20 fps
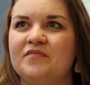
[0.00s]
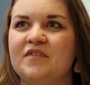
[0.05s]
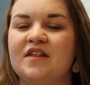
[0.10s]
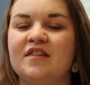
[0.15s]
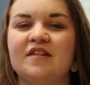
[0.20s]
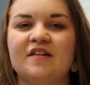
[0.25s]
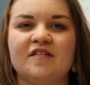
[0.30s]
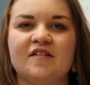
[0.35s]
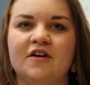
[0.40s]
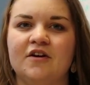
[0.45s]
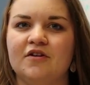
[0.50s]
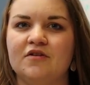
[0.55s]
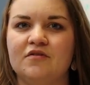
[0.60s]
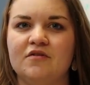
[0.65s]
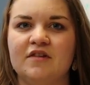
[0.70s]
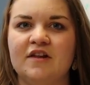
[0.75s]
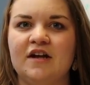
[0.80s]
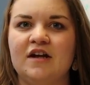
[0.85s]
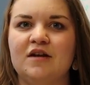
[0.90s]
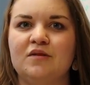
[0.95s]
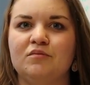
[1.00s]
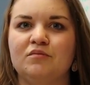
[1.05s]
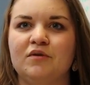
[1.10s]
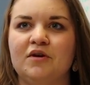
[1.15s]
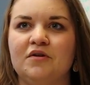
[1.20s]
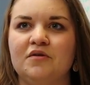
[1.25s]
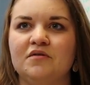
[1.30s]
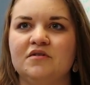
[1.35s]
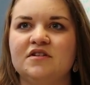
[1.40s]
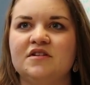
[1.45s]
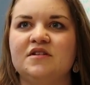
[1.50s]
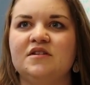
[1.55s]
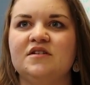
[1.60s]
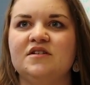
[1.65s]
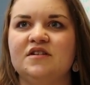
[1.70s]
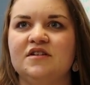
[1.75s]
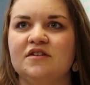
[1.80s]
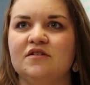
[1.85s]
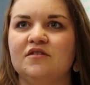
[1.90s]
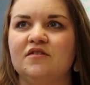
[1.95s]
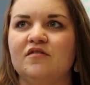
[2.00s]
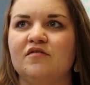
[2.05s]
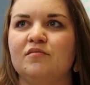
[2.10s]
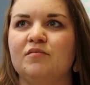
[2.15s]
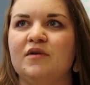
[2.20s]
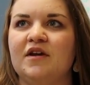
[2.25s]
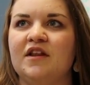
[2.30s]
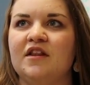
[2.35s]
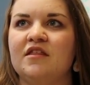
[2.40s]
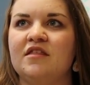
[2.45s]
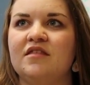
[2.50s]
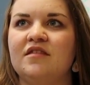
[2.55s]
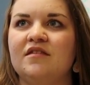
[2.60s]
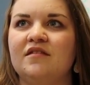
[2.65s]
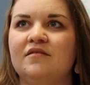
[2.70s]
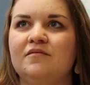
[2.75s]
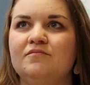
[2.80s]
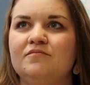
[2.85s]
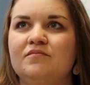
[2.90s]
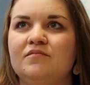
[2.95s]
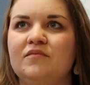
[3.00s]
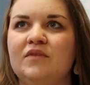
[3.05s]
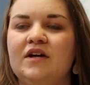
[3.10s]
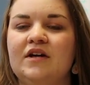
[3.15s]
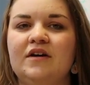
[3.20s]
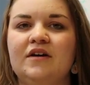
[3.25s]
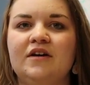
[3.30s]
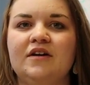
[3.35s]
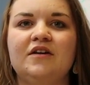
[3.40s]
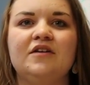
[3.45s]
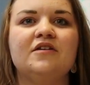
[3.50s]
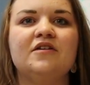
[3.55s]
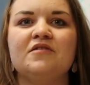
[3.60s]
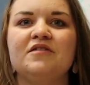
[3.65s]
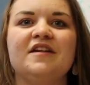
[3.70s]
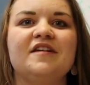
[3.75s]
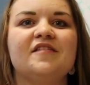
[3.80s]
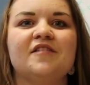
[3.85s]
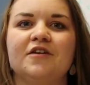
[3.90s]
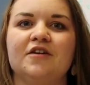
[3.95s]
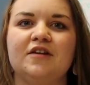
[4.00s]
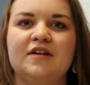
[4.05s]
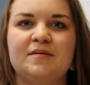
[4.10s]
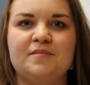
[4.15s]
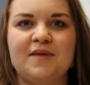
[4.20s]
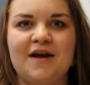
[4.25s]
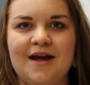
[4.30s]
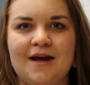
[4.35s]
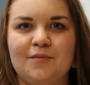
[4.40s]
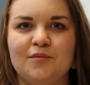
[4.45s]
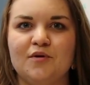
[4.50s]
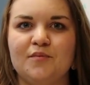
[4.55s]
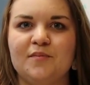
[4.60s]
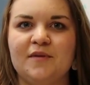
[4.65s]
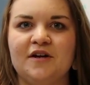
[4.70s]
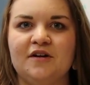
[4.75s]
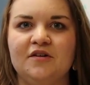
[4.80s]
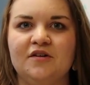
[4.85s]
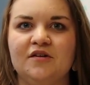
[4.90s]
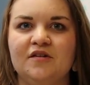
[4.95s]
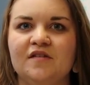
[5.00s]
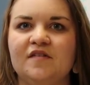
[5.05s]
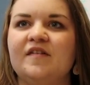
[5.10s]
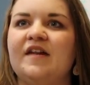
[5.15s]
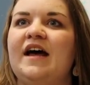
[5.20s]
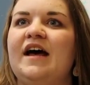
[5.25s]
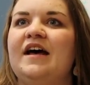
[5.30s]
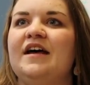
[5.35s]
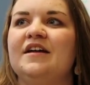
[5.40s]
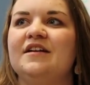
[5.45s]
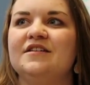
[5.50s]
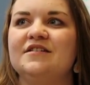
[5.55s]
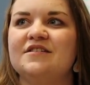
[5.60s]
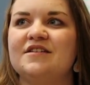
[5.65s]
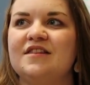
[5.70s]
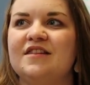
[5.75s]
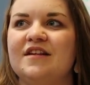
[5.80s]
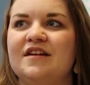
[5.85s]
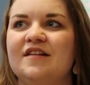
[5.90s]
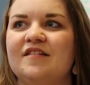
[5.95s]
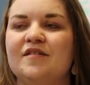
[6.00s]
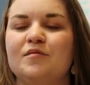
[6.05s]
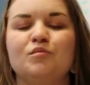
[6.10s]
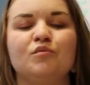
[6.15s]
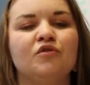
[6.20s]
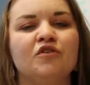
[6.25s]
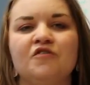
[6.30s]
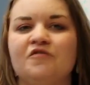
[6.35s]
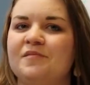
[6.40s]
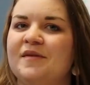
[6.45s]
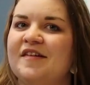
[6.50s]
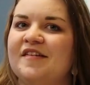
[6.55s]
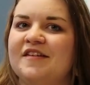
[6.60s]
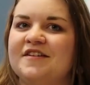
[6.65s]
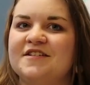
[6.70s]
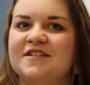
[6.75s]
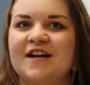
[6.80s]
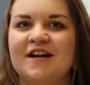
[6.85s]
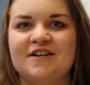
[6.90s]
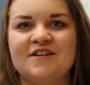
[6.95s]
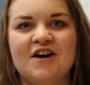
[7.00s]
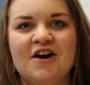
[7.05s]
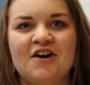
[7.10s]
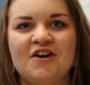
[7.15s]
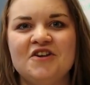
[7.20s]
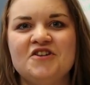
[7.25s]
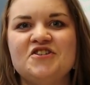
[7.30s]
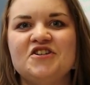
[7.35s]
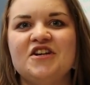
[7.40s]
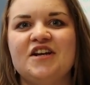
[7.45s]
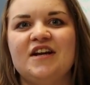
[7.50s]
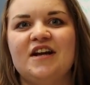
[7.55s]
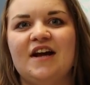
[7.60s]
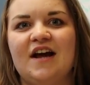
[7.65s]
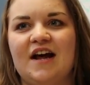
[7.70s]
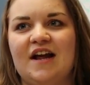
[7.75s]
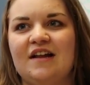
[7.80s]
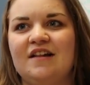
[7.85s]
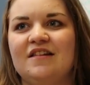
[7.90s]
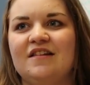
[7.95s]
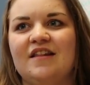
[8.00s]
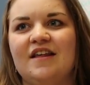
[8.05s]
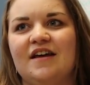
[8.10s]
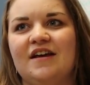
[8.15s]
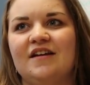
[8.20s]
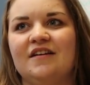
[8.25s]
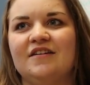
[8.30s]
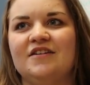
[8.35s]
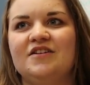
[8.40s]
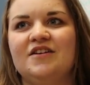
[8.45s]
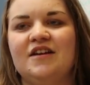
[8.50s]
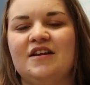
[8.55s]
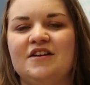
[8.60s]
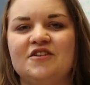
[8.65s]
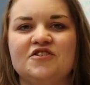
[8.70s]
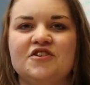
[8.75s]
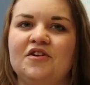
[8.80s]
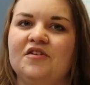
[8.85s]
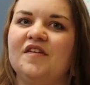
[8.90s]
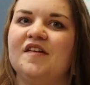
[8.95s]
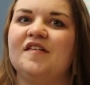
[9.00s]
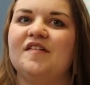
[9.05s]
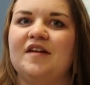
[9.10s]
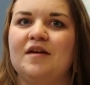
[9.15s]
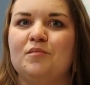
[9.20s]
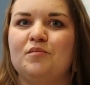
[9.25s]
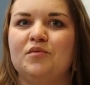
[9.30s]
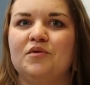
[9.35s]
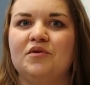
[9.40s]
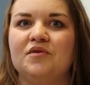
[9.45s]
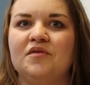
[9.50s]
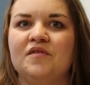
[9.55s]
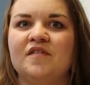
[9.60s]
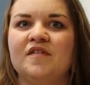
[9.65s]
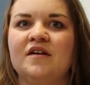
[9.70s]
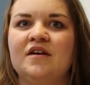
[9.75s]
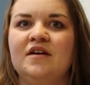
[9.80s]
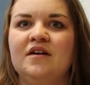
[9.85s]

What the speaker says: this article that he wrote deals with, you know, these early paper mills and these improvements in technology, and then he shows examples